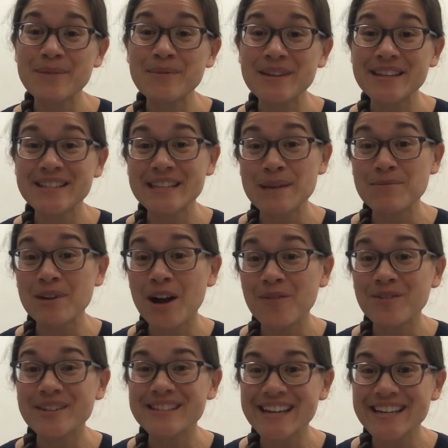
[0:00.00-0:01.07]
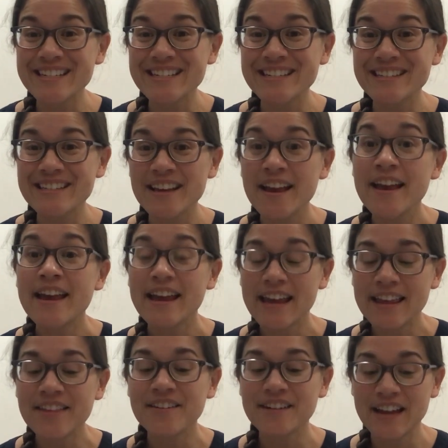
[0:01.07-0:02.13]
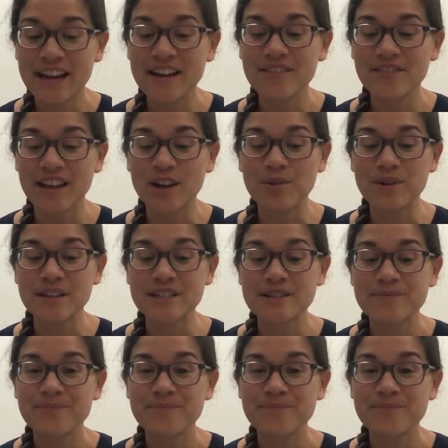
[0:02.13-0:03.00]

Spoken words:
of these same conversations in their native language,